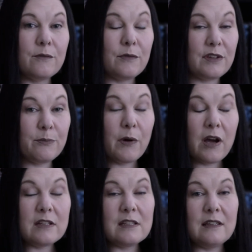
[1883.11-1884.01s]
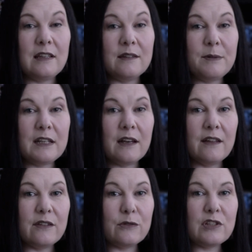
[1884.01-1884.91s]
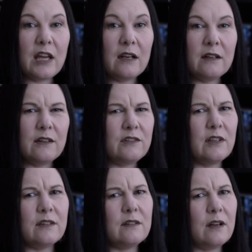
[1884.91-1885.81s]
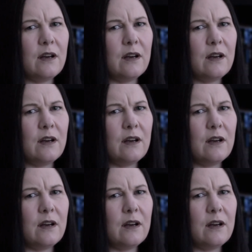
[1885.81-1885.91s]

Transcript: respond to these because her channel is just